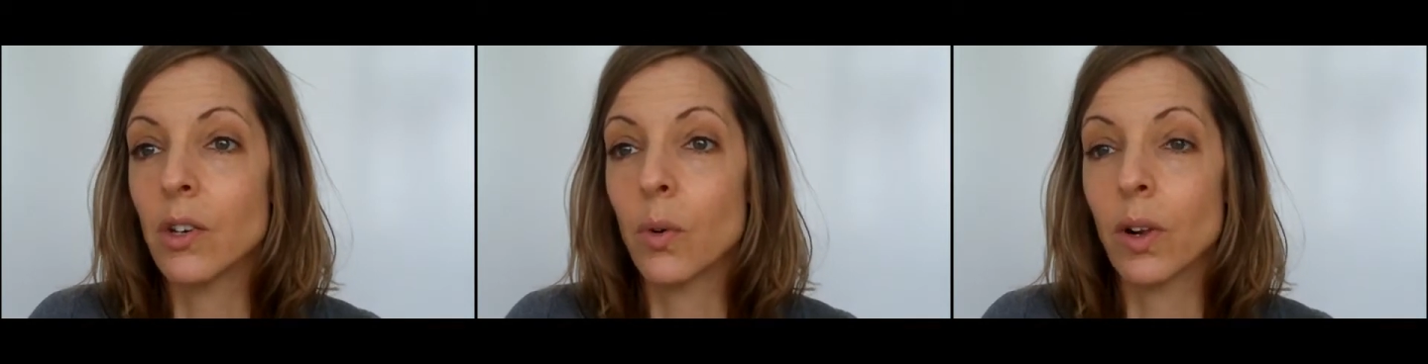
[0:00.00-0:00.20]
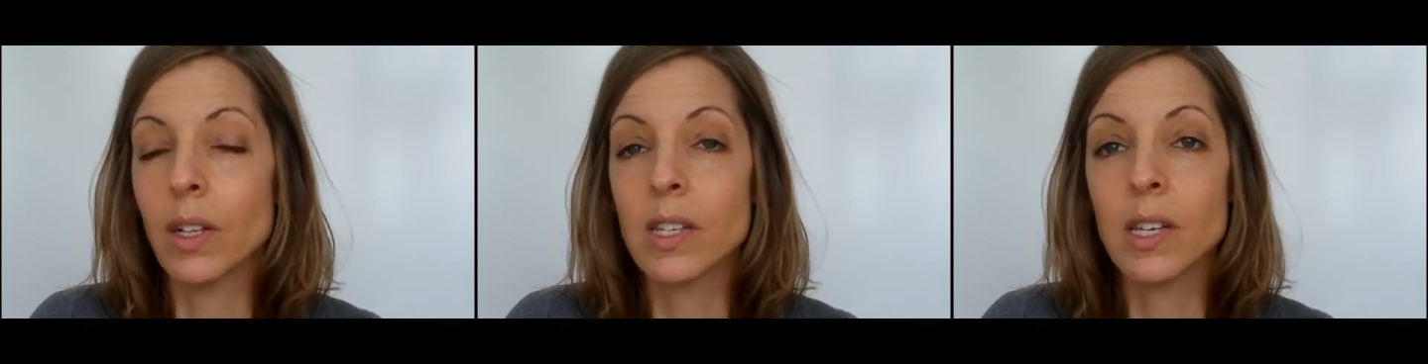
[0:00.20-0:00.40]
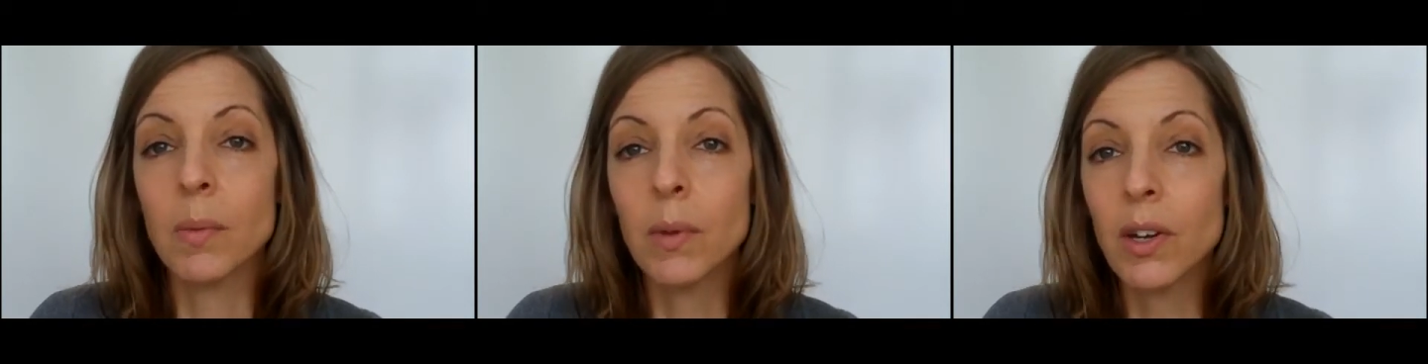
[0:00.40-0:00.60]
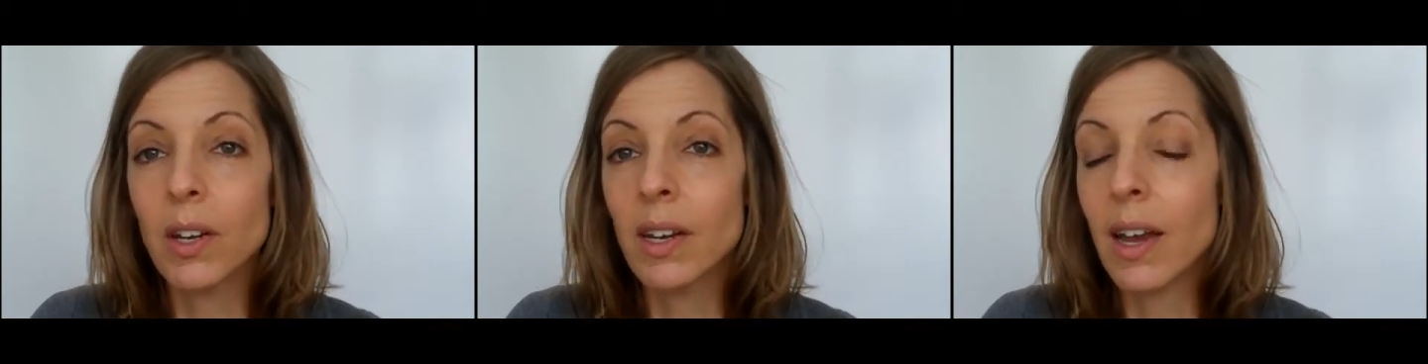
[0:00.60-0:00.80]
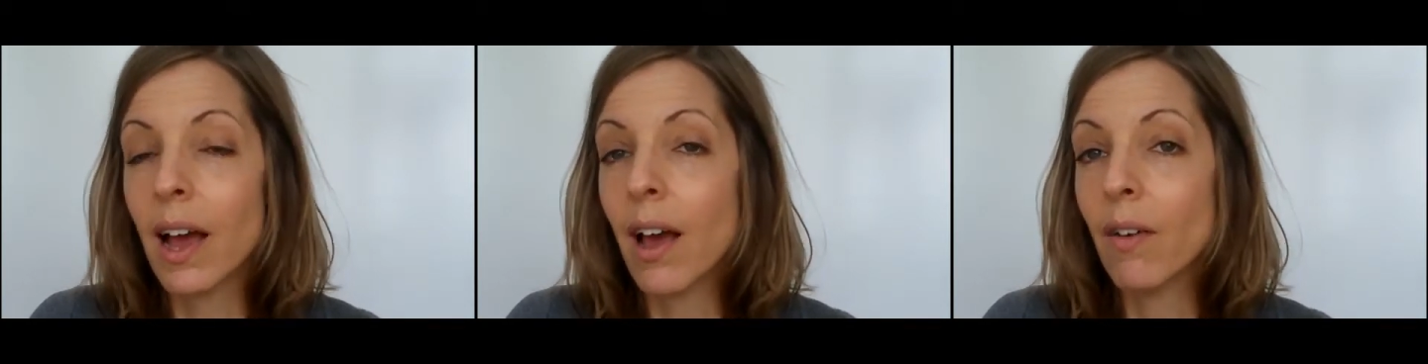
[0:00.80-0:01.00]
the New Orleans
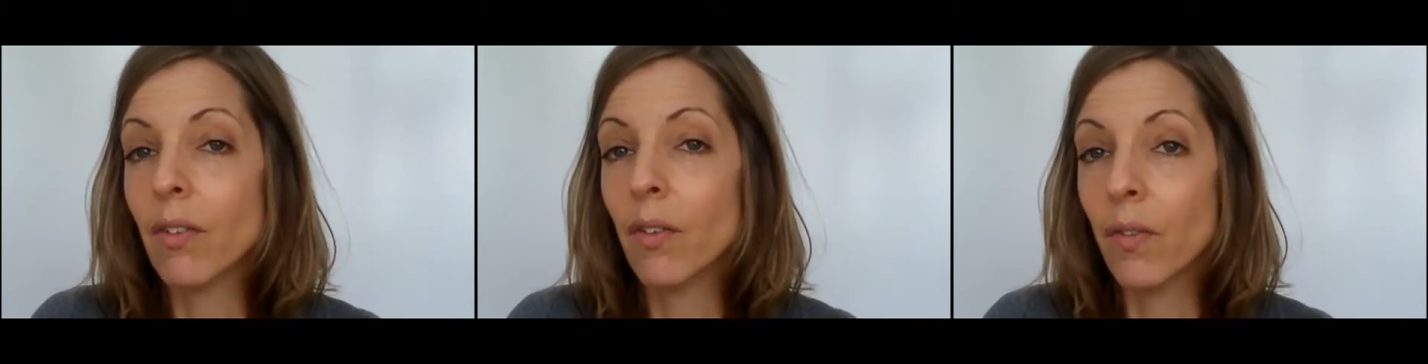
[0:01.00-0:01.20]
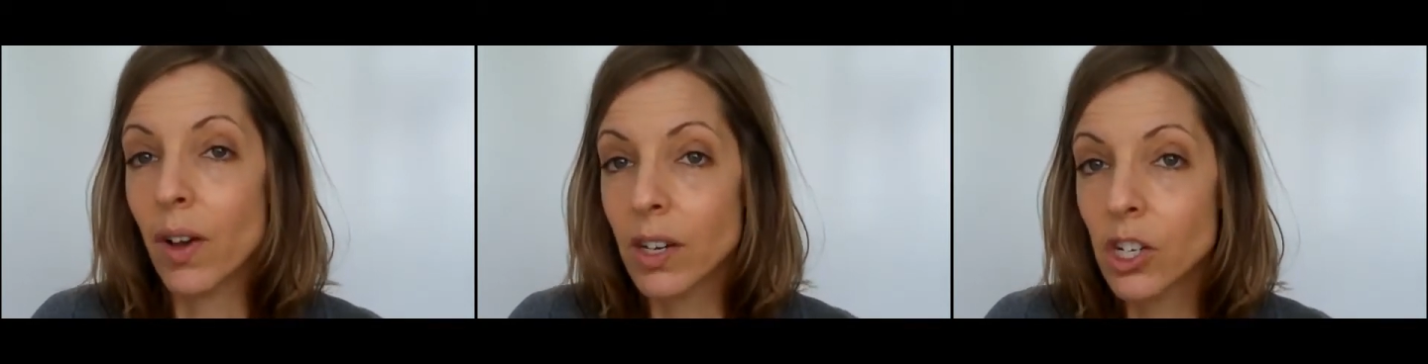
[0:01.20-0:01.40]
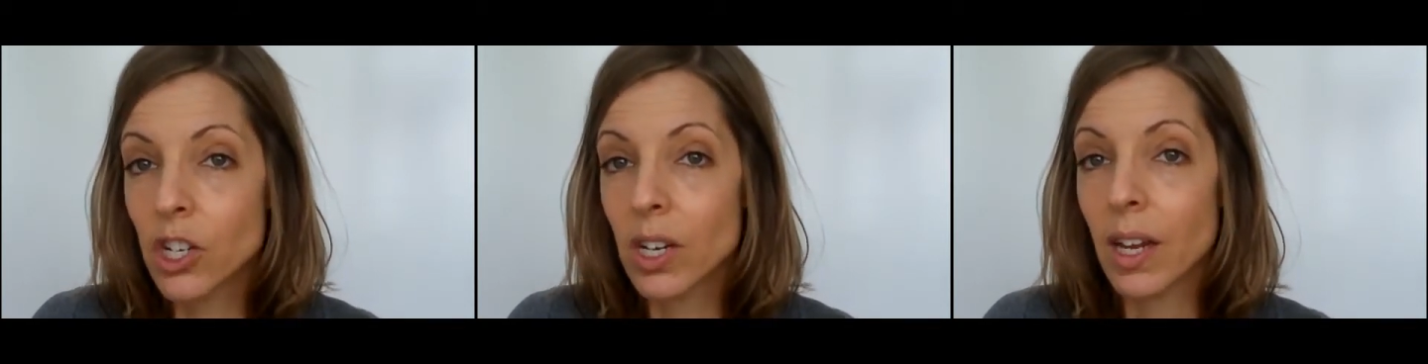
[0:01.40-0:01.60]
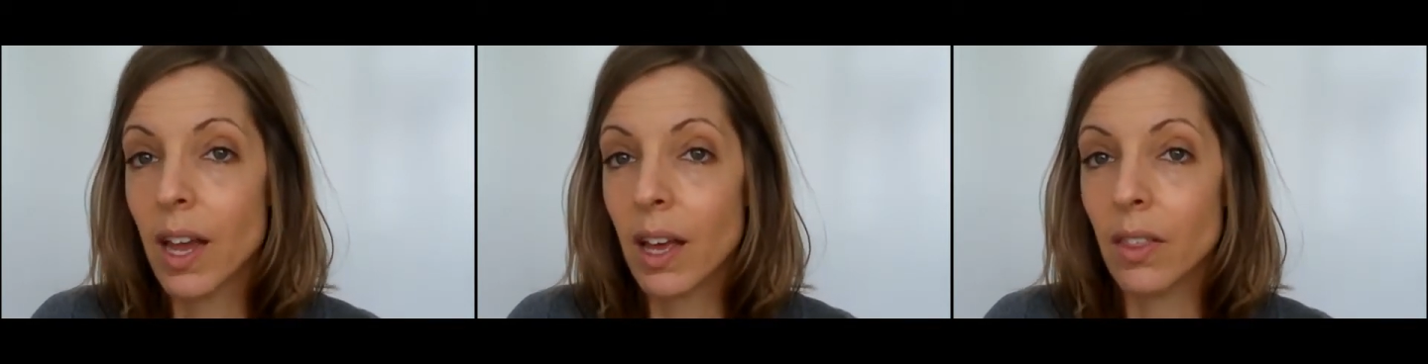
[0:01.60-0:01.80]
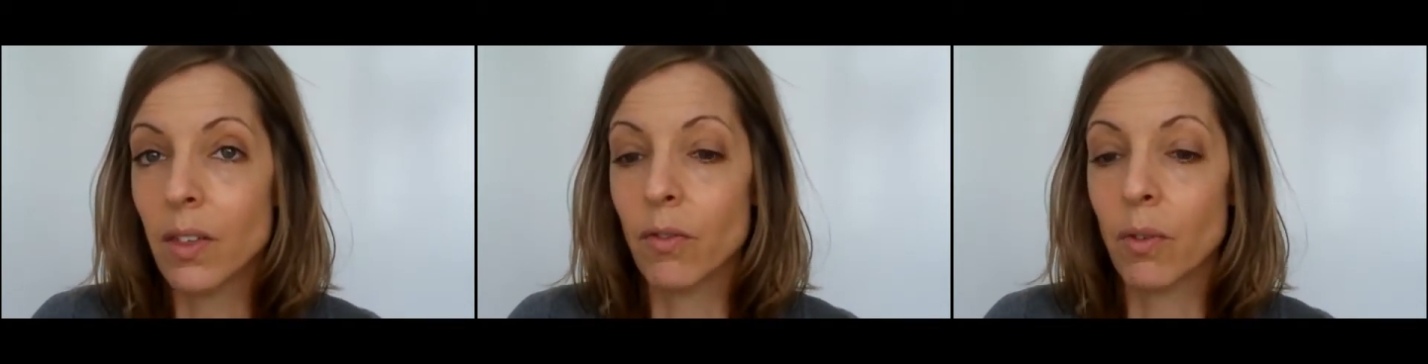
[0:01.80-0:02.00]
community now have a functioning health